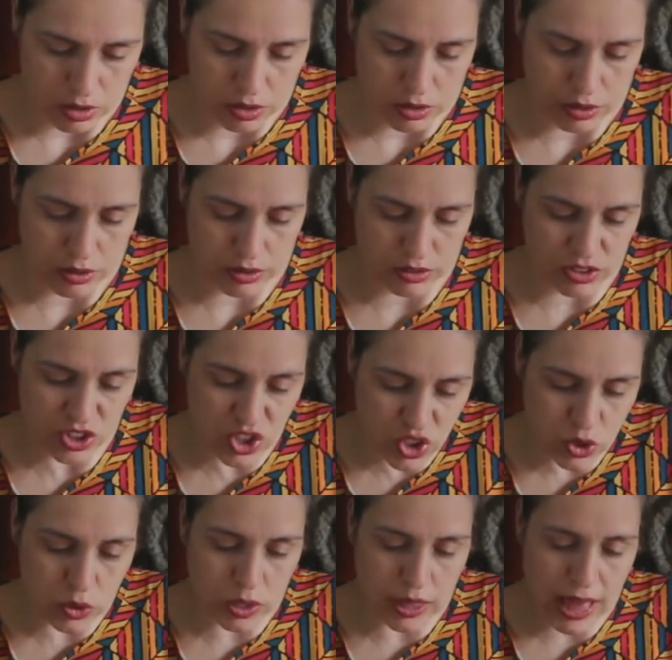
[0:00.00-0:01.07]
Well, there's
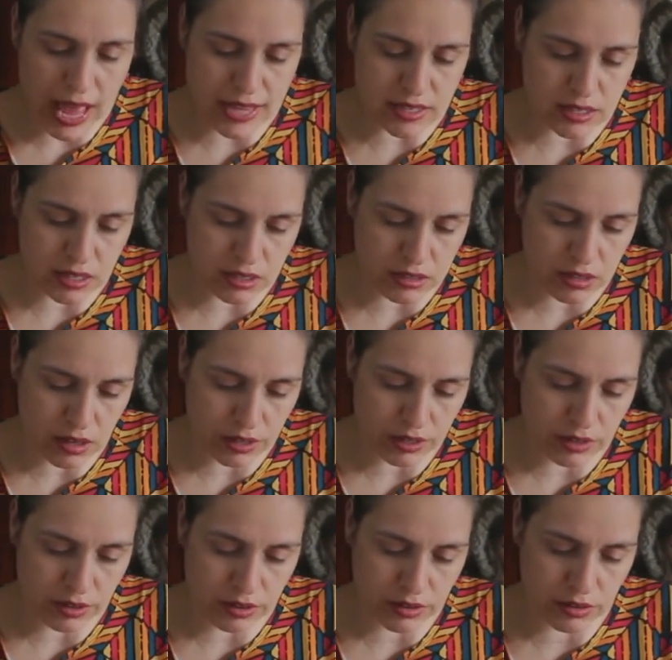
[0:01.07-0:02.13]
2 elastics on
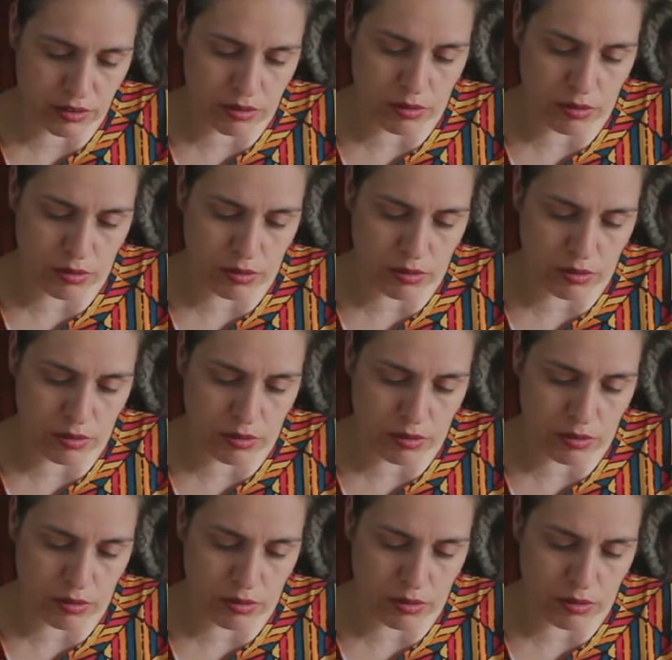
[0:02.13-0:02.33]
here.